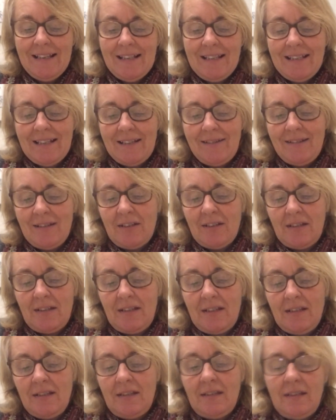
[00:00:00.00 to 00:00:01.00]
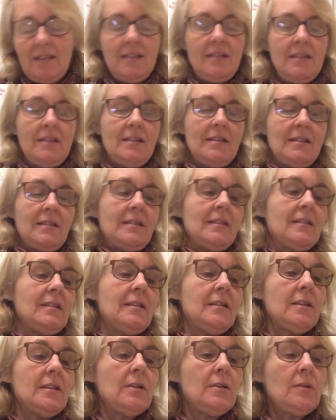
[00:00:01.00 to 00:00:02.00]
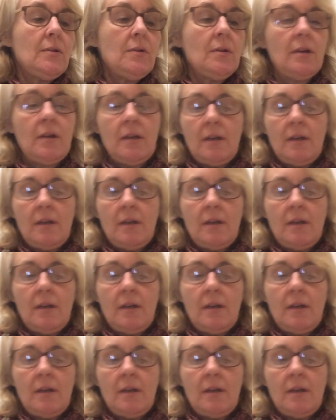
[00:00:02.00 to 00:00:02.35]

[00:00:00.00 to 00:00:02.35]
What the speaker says: so it just is nicer to do.